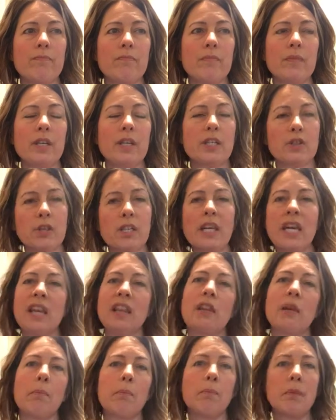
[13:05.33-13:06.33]
this could
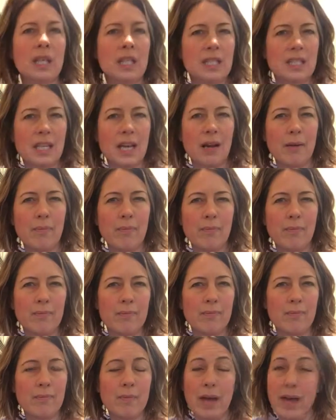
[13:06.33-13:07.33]
heat the beans up.
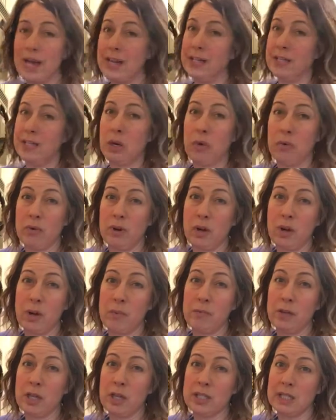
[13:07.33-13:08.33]
I don't know,
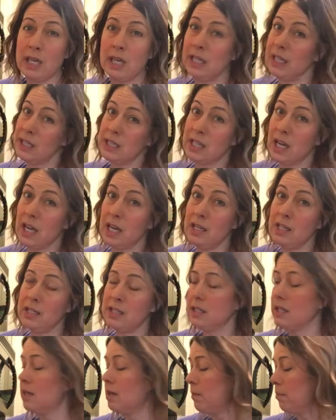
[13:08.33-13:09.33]
I'm not saying it
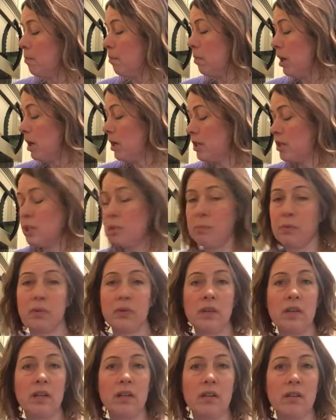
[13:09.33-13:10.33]
does, but
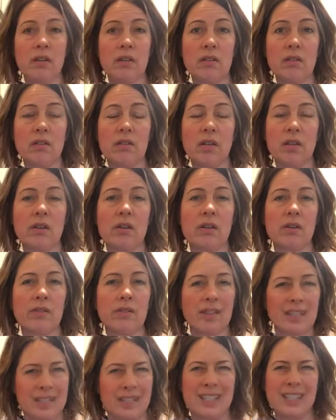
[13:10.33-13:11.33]
typically
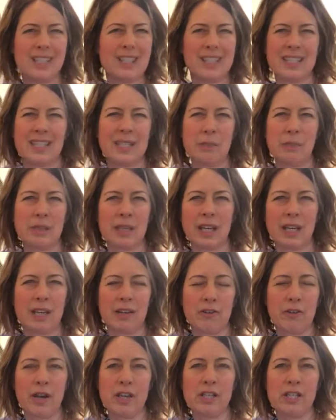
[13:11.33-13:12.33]
it just seems like
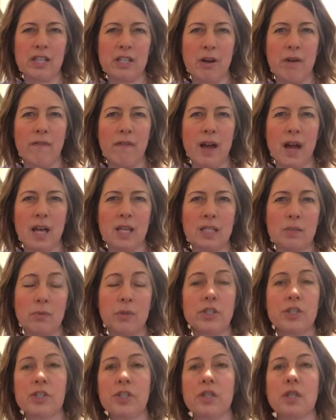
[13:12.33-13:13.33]
it grinds so fast,
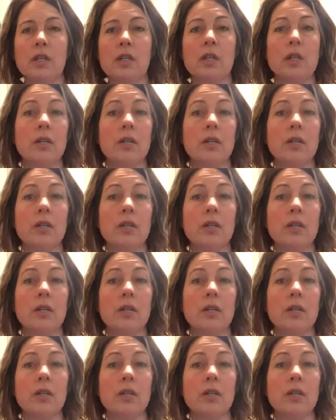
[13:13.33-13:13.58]
which,